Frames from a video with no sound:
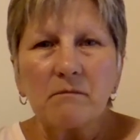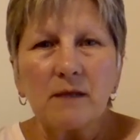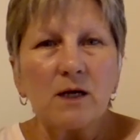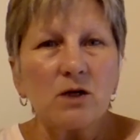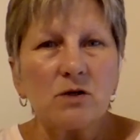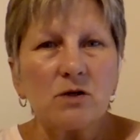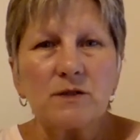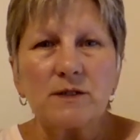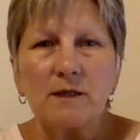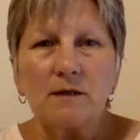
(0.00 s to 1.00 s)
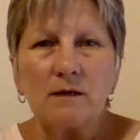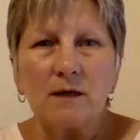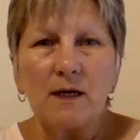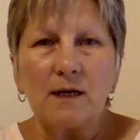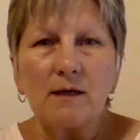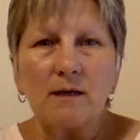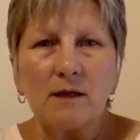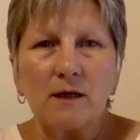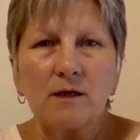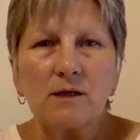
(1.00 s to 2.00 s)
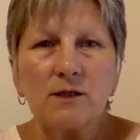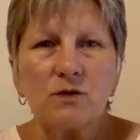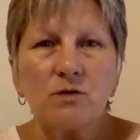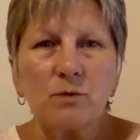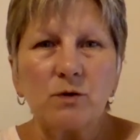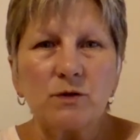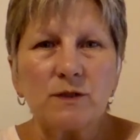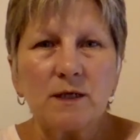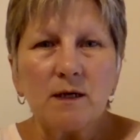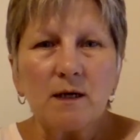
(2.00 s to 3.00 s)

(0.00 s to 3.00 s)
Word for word: letters and and the consumers